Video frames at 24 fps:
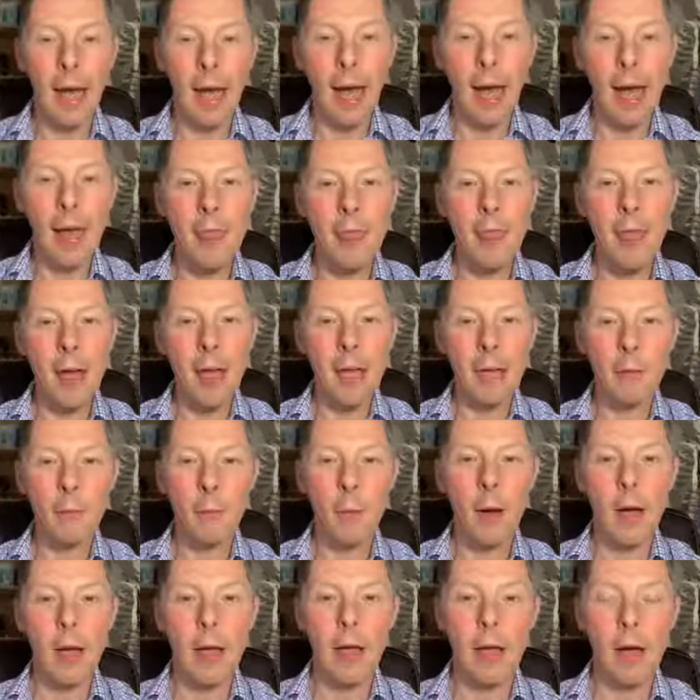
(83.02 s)
And that is
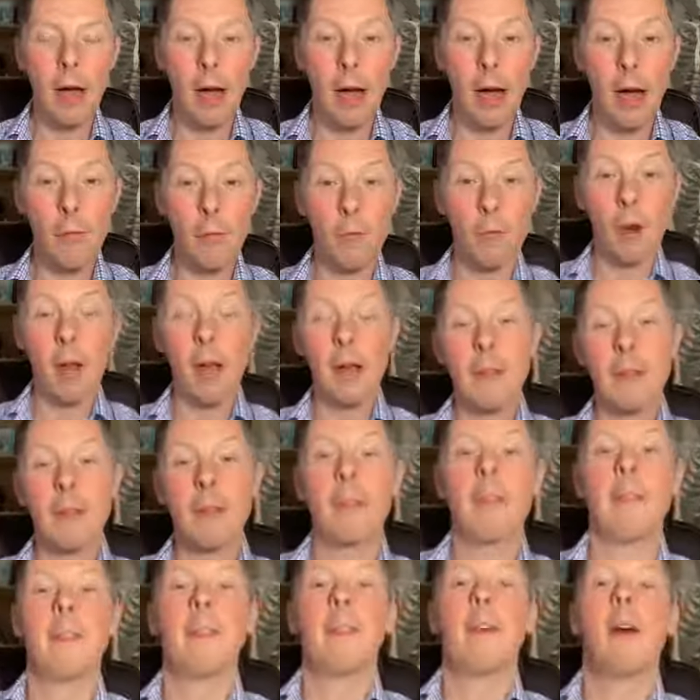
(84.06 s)
why
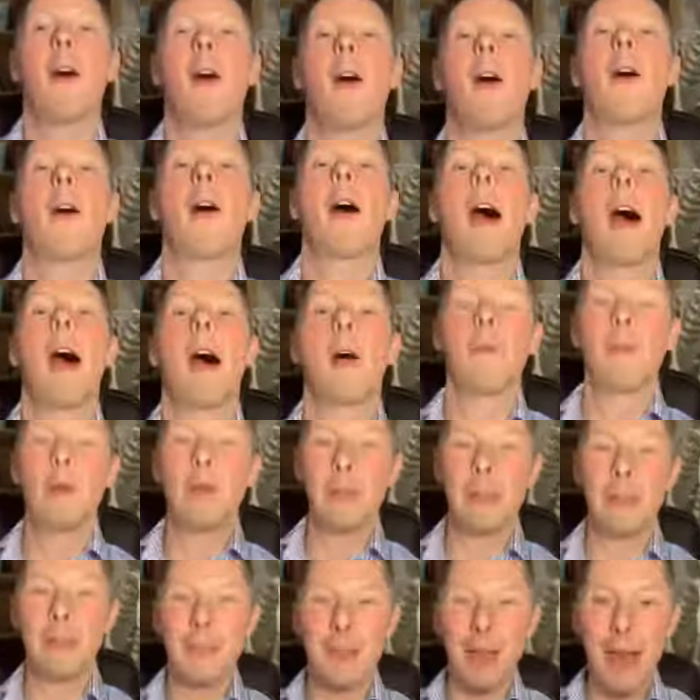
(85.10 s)
arthritis or
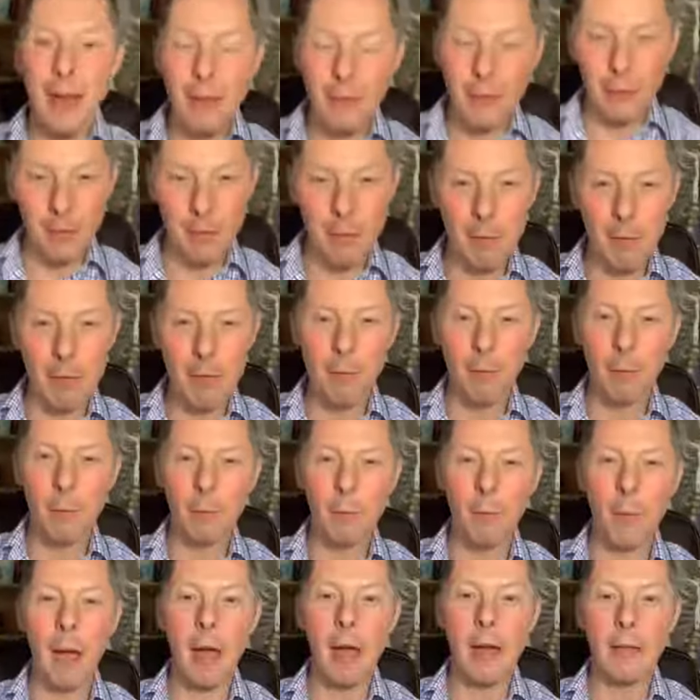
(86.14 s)
arthritic changes in people's
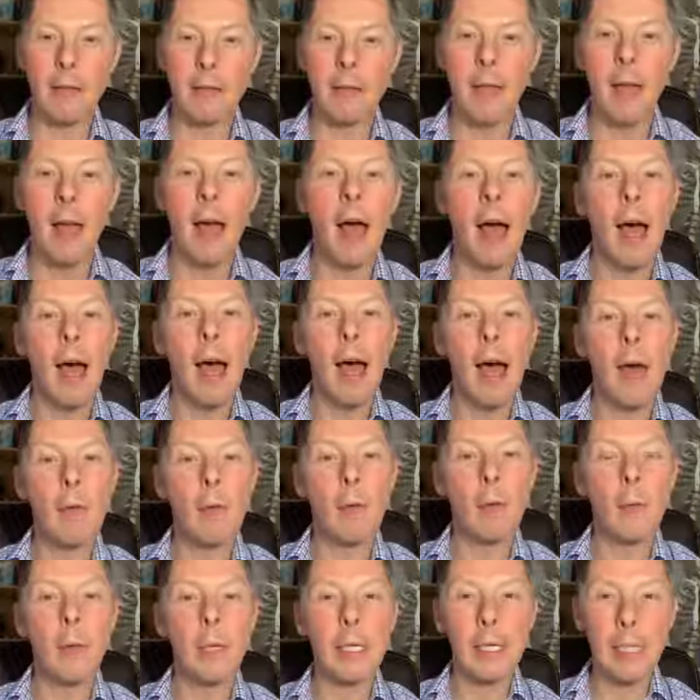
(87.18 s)
spines are
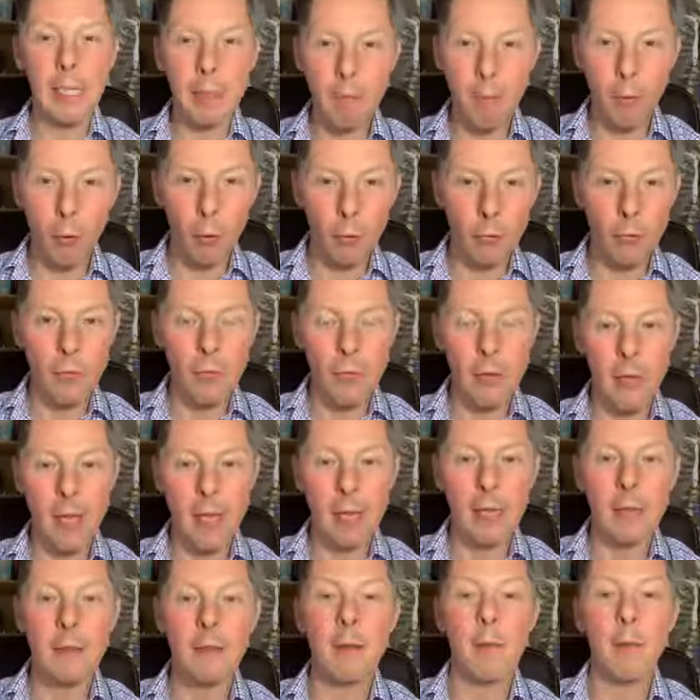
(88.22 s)
a really important
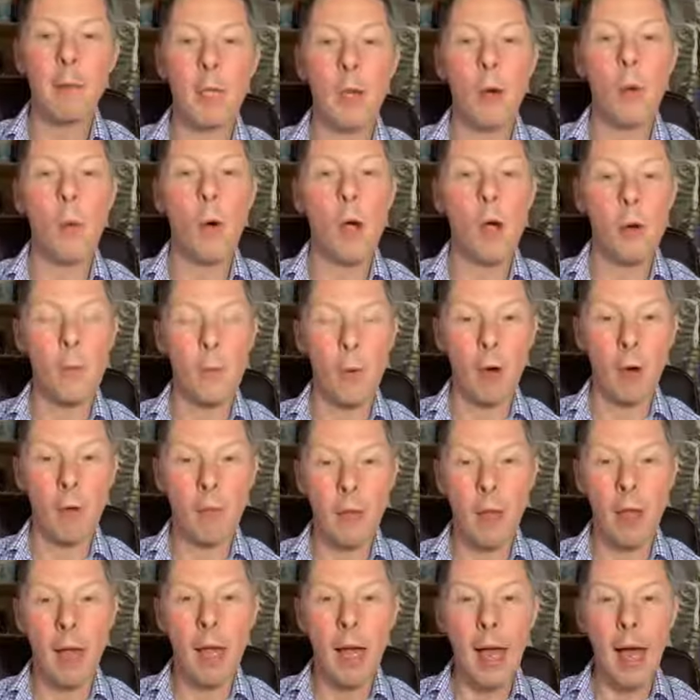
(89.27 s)
thing to be aware of
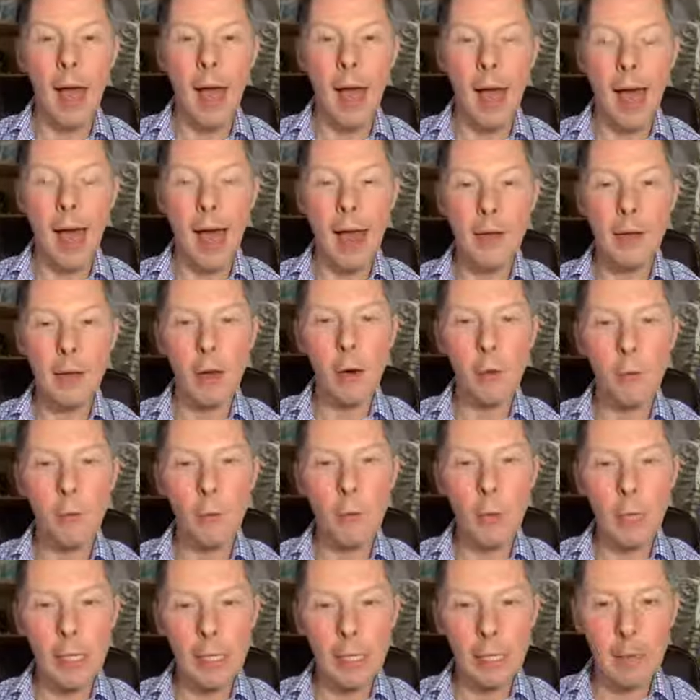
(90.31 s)
and a
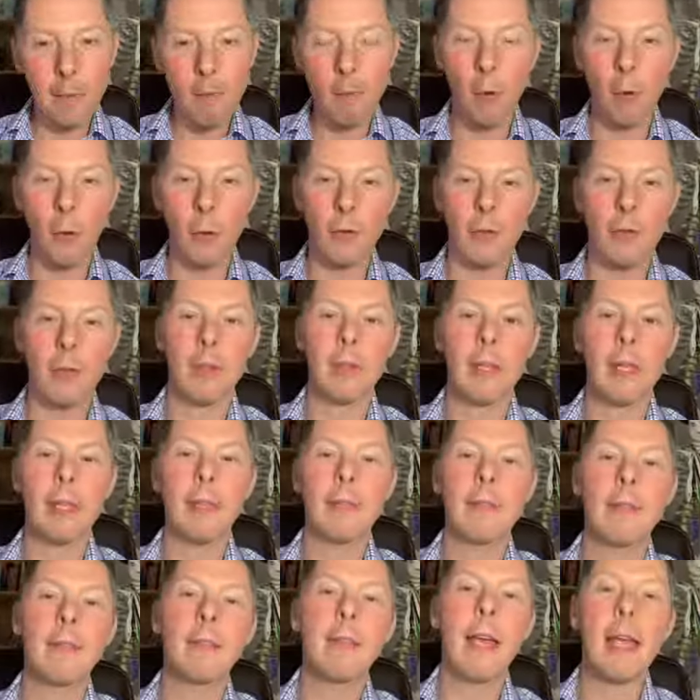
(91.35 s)
really important thing
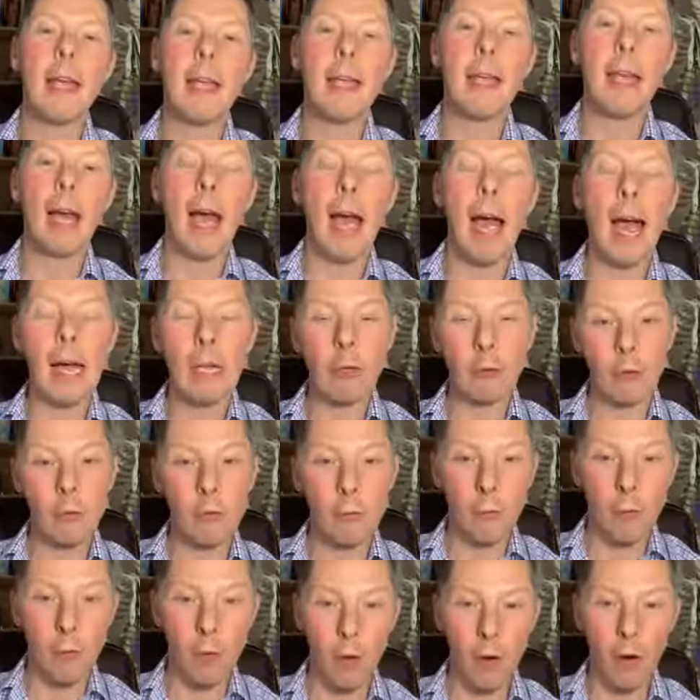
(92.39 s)
to take
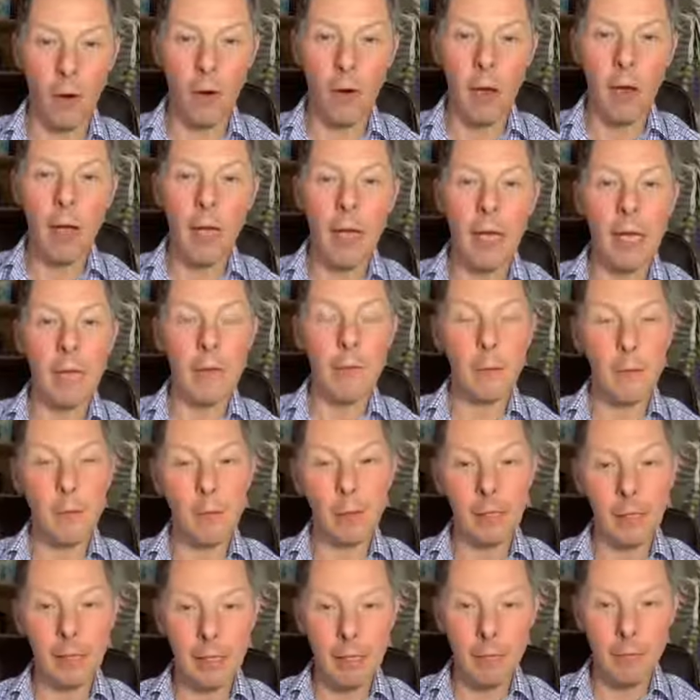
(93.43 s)
action for if you
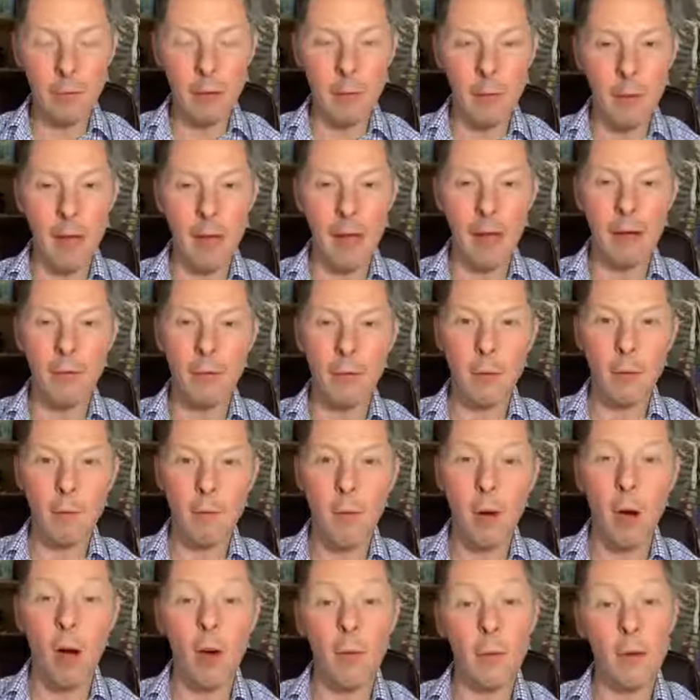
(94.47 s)
believe you may have
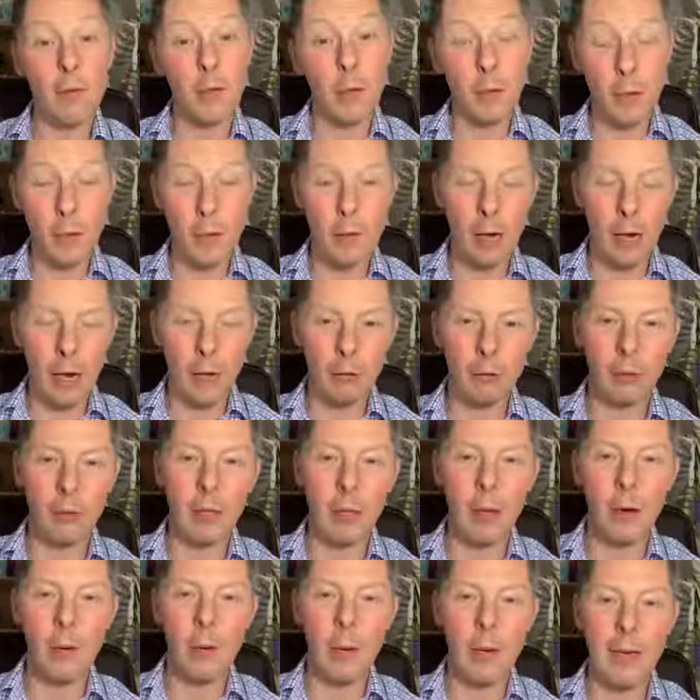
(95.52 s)
them, or if you do
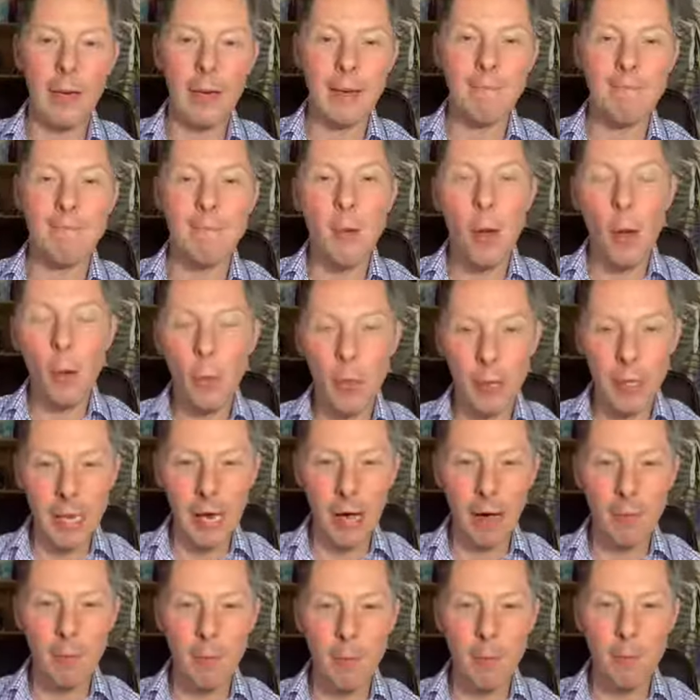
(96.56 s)
actually already know that you
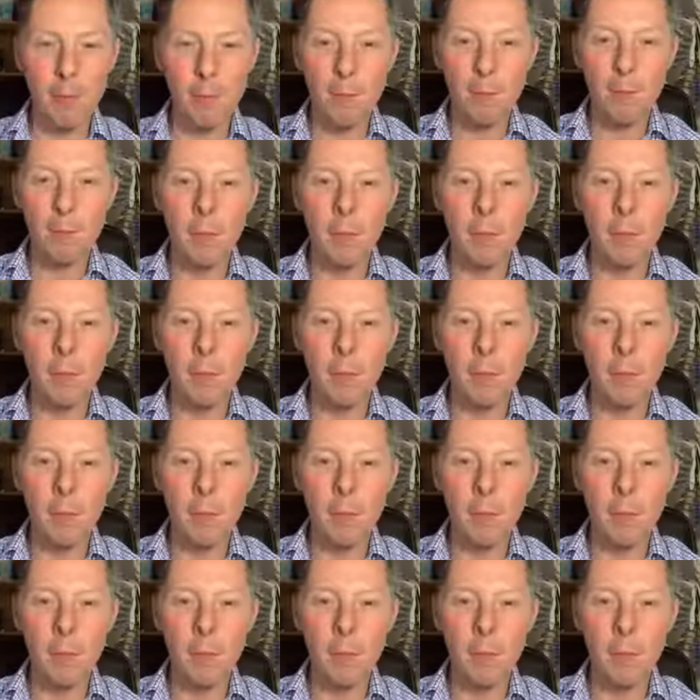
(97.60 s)
have them.